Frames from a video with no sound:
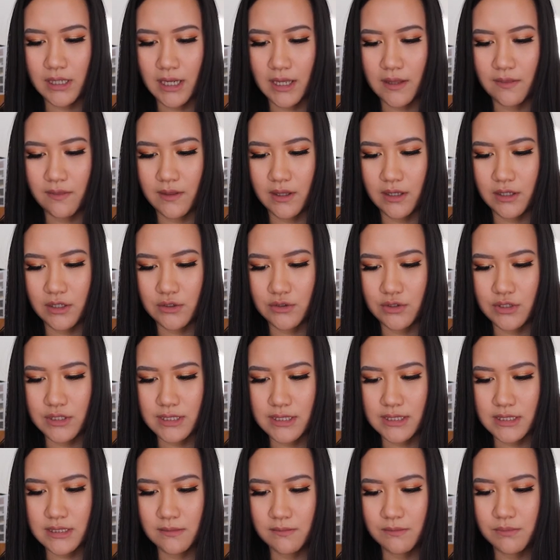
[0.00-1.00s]
and then you
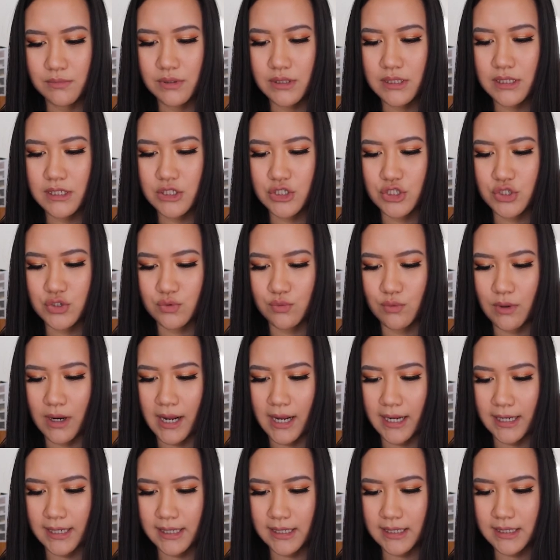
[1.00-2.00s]
just simply
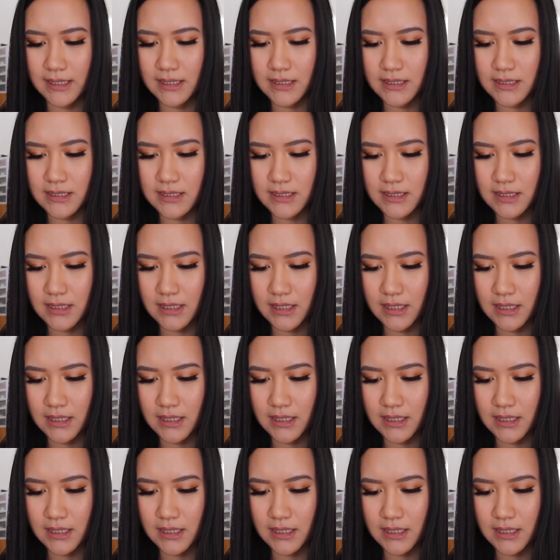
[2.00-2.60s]
drag it